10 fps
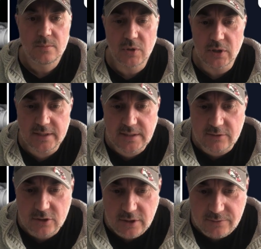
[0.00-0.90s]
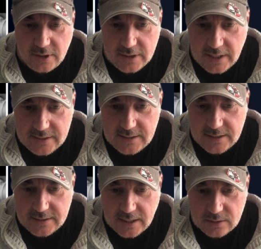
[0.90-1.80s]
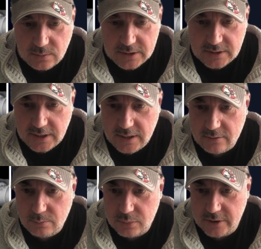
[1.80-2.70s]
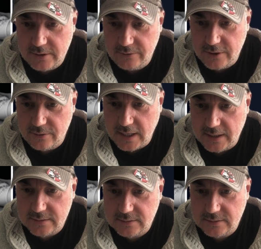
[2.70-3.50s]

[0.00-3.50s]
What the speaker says: But let's have a look. You've got the next detailed one, so you can preview that.